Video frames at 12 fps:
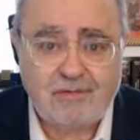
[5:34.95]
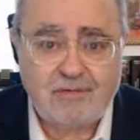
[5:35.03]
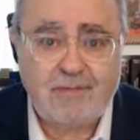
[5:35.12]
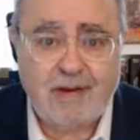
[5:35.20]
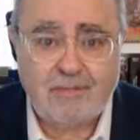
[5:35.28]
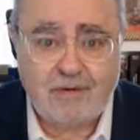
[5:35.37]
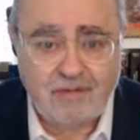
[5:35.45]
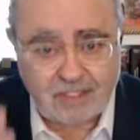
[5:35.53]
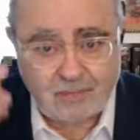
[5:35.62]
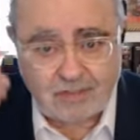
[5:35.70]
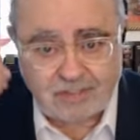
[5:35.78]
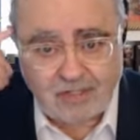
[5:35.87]
Remember,
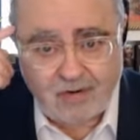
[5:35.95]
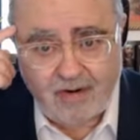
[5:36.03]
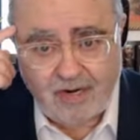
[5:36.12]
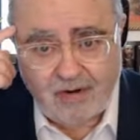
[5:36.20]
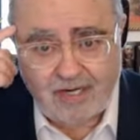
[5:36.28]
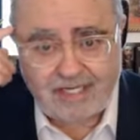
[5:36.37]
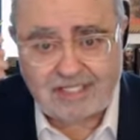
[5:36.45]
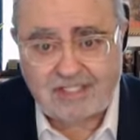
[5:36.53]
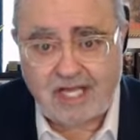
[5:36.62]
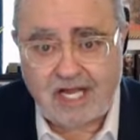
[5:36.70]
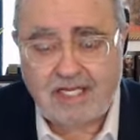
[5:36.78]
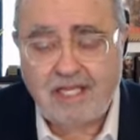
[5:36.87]
that's what's going on
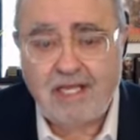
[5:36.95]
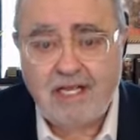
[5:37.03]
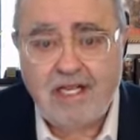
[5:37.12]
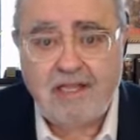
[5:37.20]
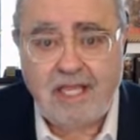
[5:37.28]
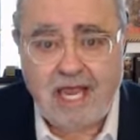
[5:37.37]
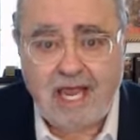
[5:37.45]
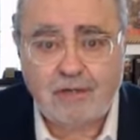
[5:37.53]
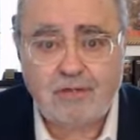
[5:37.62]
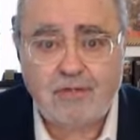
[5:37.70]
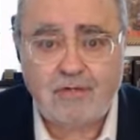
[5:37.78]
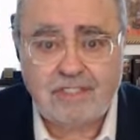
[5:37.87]
inside the
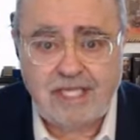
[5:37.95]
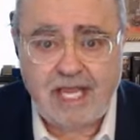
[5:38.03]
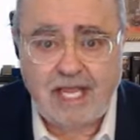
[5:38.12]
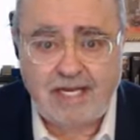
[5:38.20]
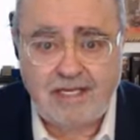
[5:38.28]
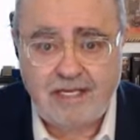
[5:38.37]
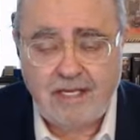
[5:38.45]
actor's head.